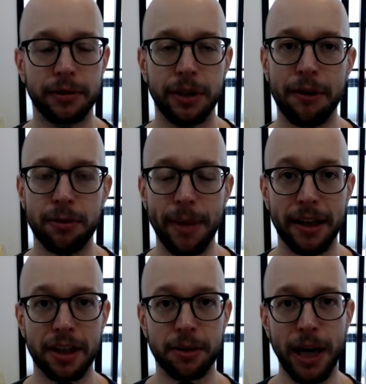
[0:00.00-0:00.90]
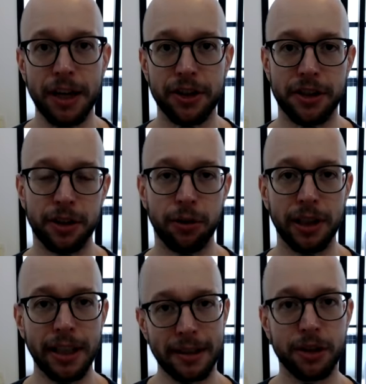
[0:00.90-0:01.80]
to make expressions,
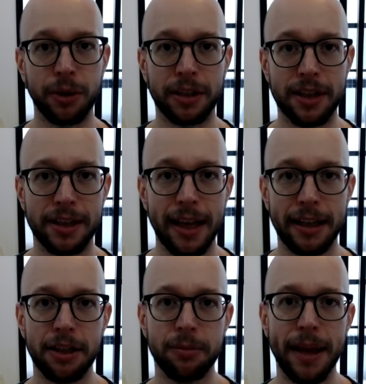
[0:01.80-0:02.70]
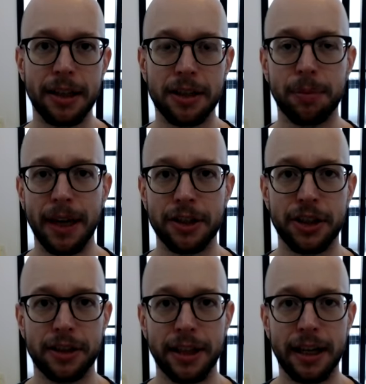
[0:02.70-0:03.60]
listen to what they're saying, and you make
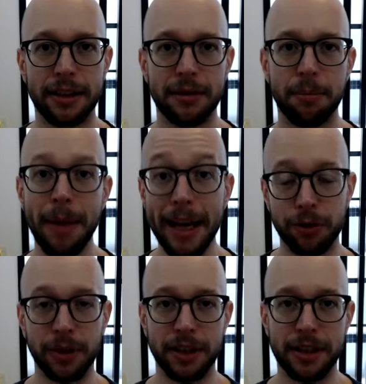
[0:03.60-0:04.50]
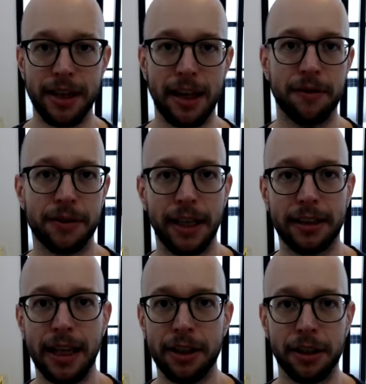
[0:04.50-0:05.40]
expressions that match what they're saying. If
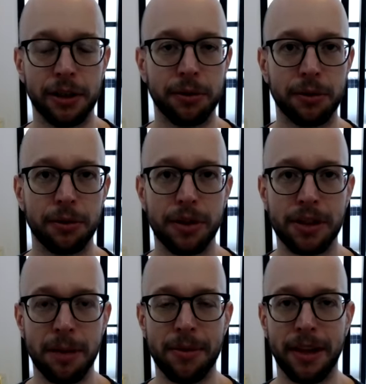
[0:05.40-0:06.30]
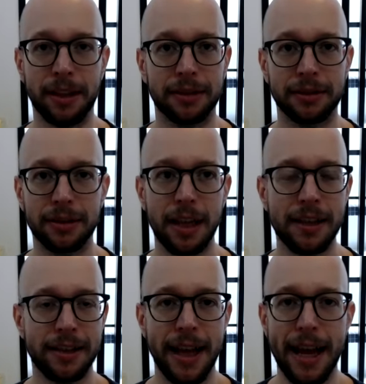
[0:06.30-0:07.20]
they telling you something
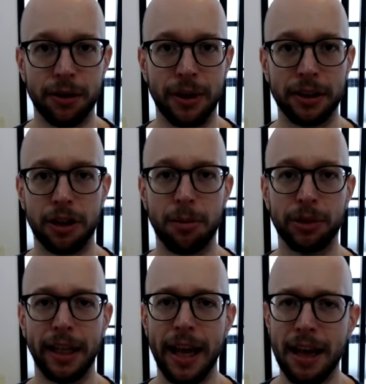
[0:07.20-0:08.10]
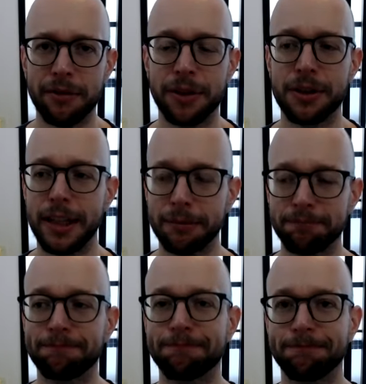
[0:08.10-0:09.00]
sad or a trouble they have, you say
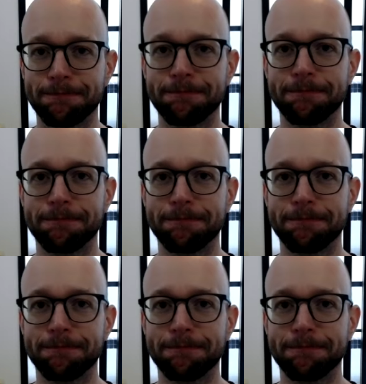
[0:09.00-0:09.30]
you